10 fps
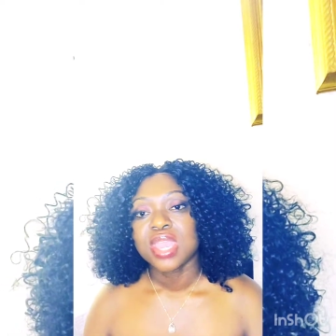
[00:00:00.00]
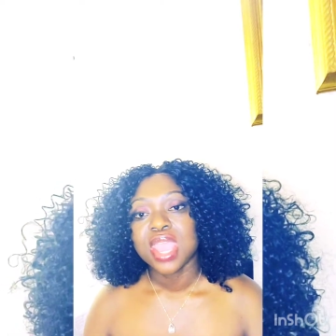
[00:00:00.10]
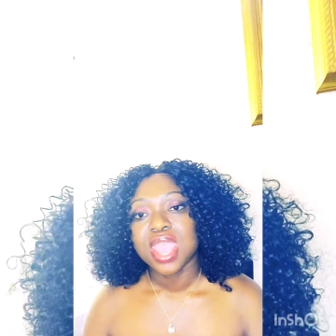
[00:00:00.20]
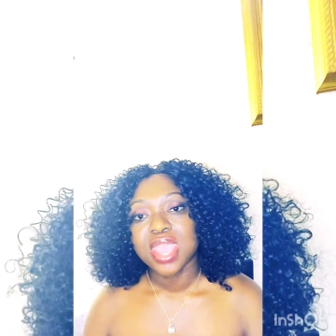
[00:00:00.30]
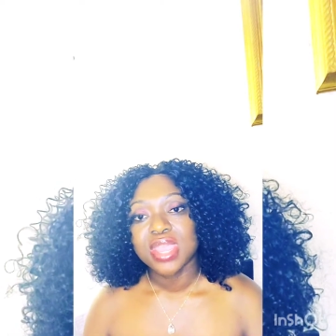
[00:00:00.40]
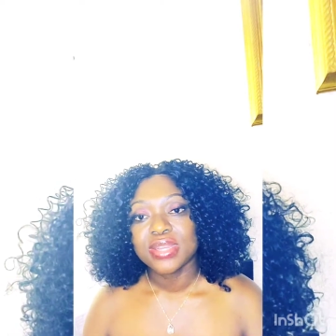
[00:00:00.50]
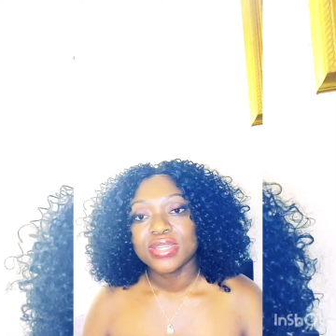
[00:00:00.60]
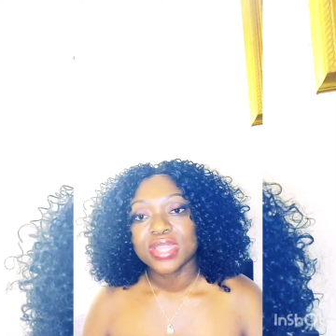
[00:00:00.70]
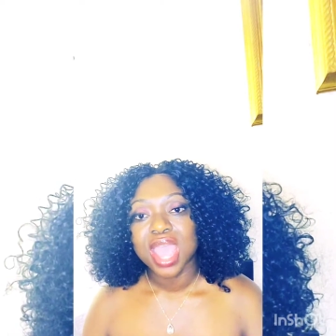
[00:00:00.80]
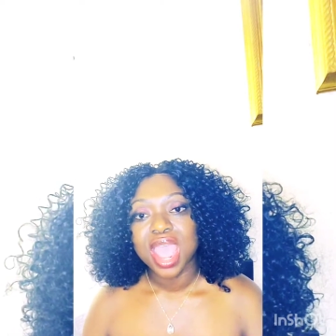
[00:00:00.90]

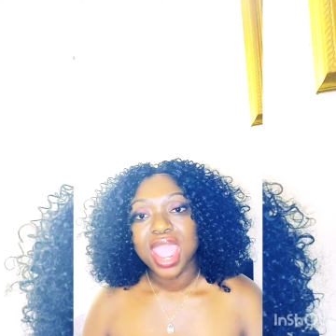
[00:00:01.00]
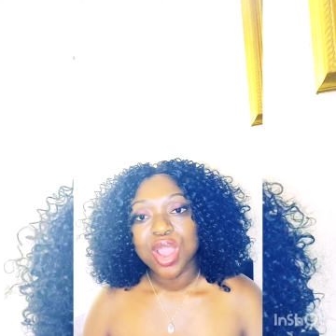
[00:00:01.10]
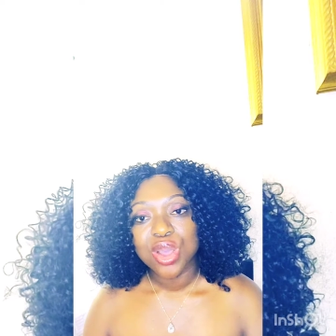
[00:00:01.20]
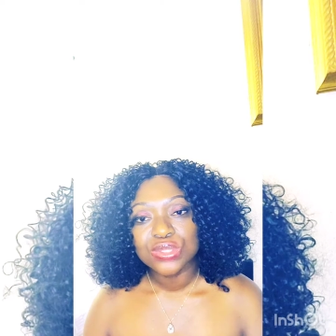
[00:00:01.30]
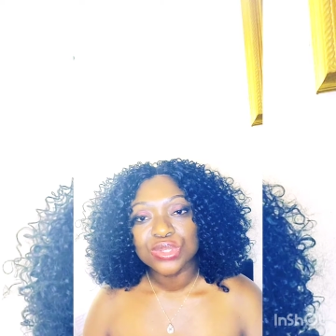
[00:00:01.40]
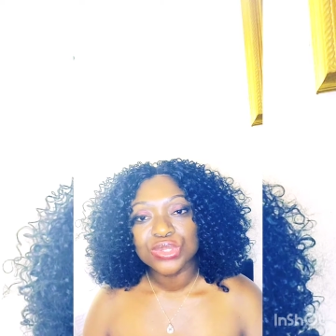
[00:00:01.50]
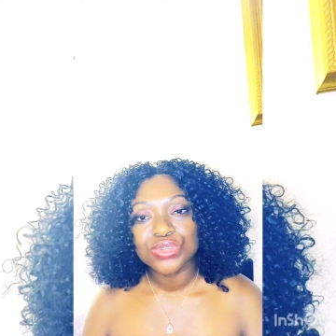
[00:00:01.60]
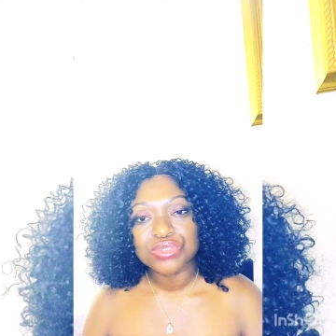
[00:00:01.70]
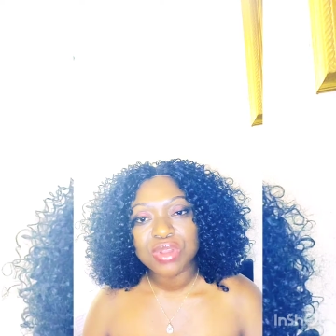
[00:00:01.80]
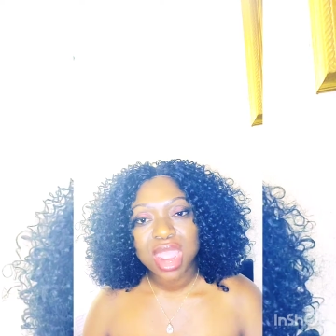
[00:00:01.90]
And I also
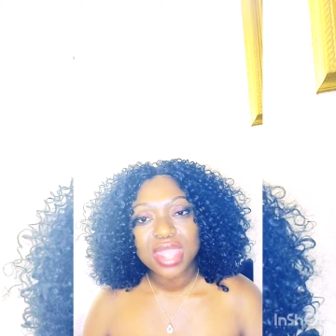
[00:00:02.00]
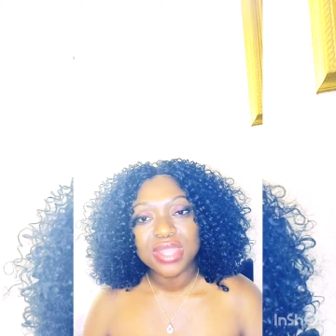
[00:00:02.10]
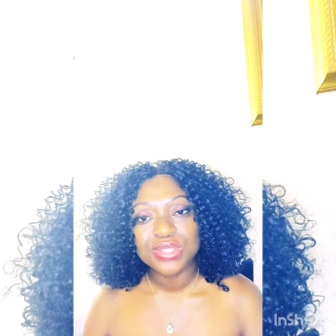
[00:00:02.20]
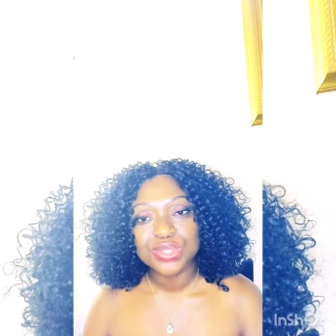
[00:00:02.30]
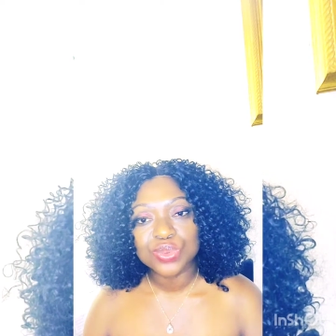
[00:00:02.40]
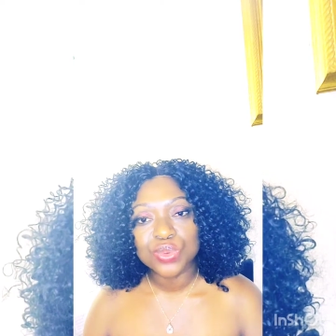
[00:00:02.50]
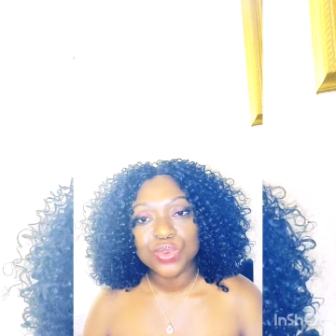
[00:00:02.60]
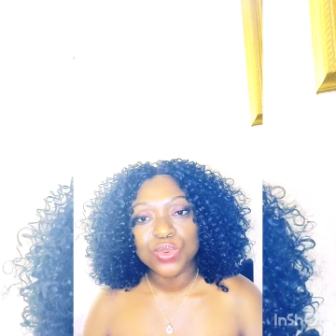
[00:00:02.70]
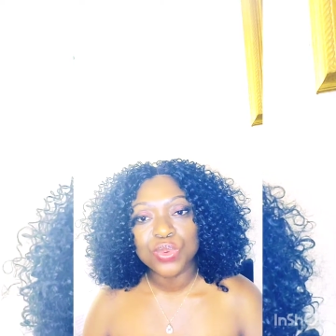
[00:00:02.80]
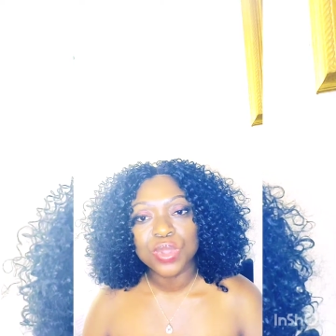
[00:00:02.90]
try
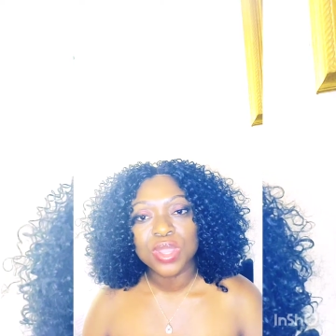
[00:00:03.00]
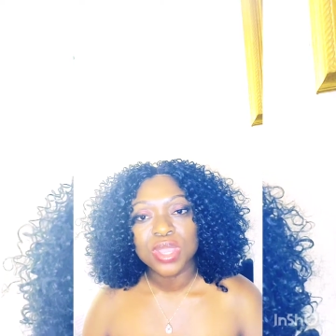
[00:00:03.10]
to,